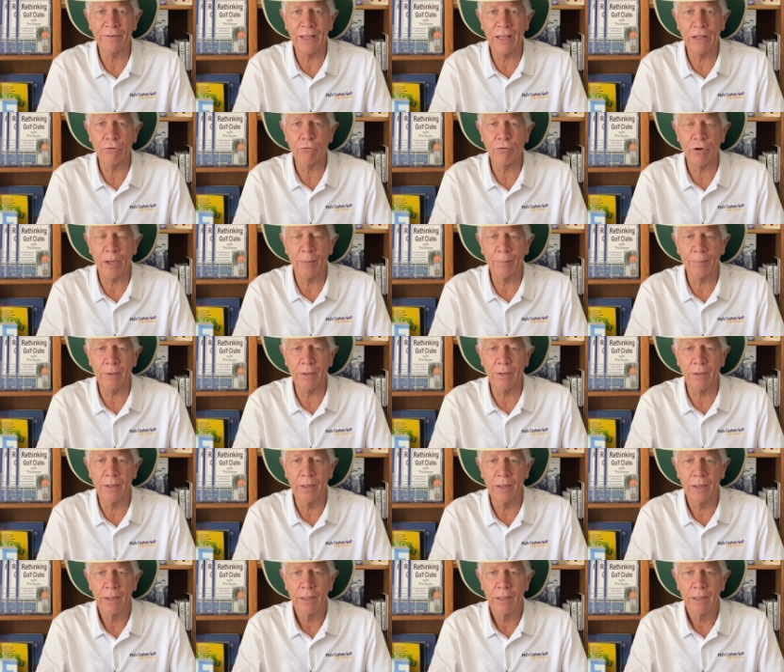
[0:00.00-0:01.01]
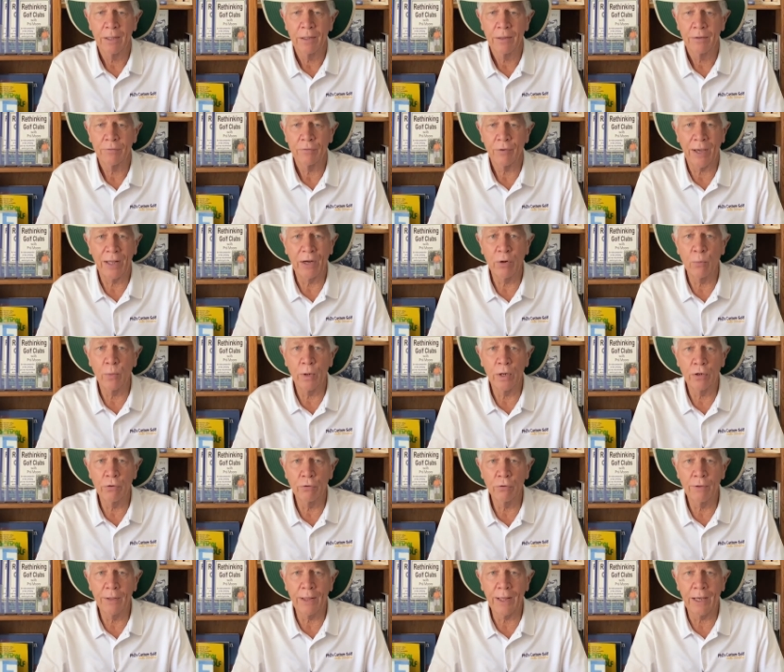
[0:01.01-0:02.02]
sand trap, and so I didn't want to
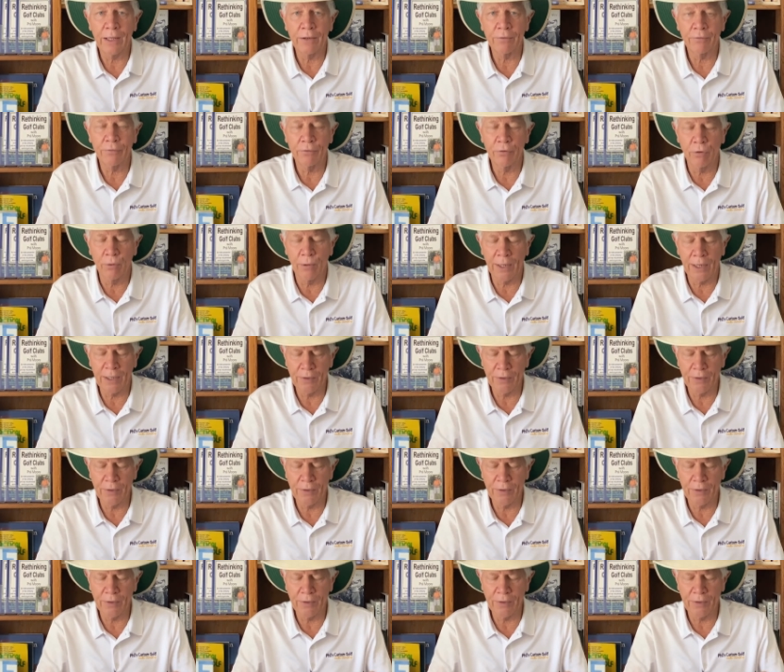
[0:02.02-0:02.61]
do that. So